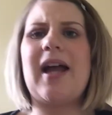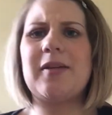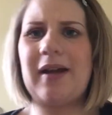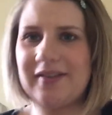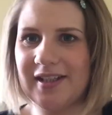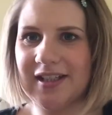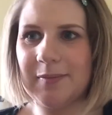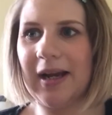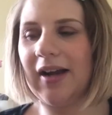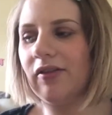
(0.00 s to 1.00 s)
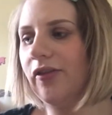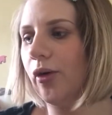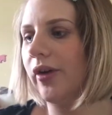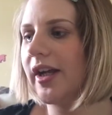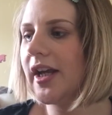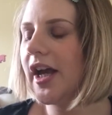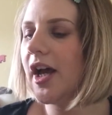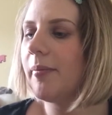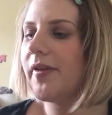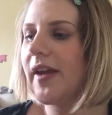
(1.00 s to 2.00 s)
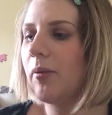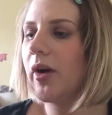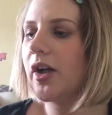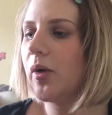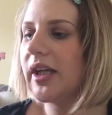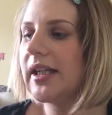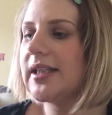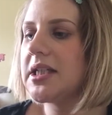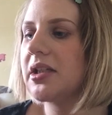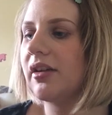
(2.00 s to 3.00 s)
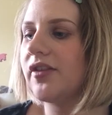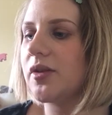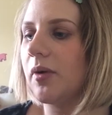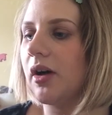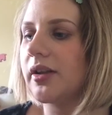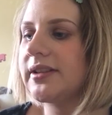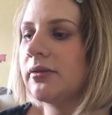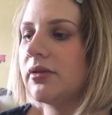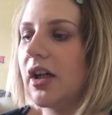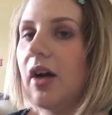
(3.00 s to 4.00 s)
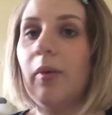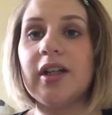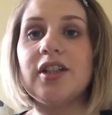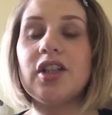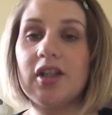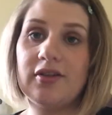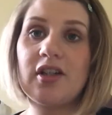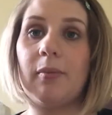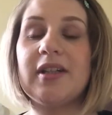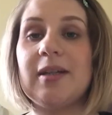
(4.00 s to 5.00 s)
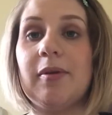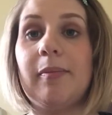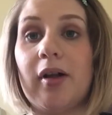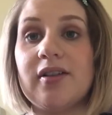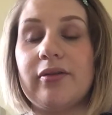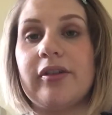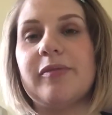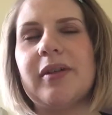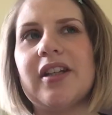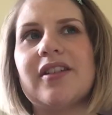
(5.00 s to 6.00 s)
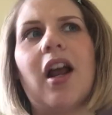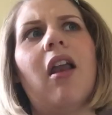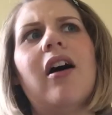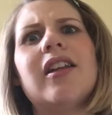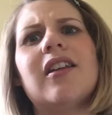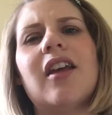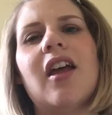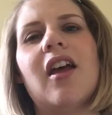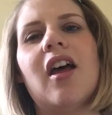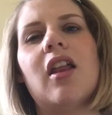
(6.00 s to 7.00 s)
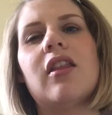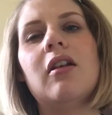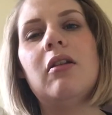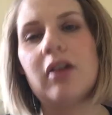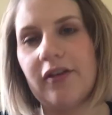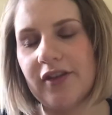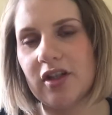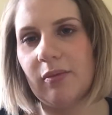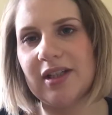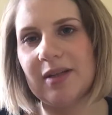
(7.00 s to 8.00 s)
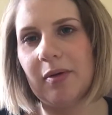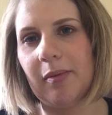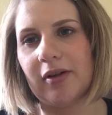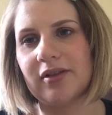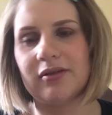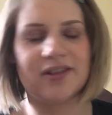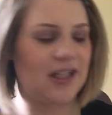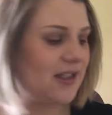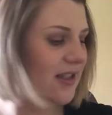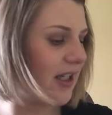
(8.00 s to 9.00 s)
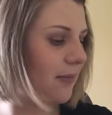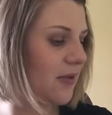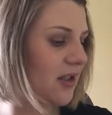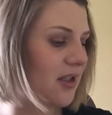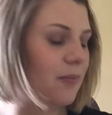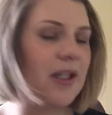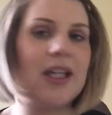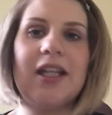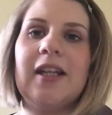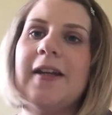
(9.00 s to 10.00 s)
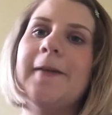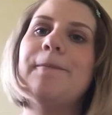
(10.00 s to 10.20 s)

paid about £60 for it. But then what I quickly discovered was I wanted to use Tommee tippee bottles because I like the look of the Tommee tippee bottles. They seemed to be